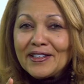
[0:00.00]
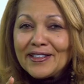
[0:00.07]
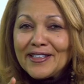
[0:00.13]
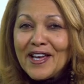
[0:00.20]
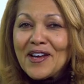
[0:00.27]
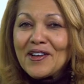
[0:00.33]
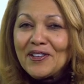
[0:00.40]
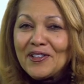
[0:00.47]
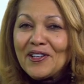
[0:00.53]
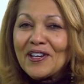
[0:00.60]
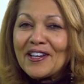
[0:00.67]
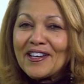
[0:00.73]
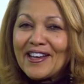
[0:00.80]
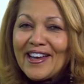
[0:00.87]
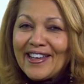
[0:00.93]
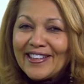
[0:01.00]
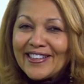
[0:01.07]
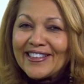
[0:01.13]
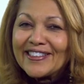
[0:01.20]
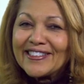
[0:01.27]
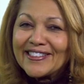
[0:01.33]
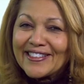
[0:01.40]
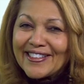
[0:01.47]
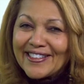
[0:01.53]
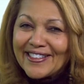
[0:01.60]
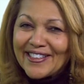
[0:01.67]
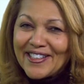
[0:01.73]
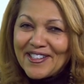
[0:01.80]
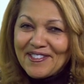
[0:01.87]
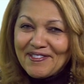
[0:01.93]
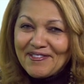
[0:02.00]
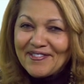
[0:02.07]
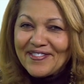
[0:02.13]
Take a look at this clip.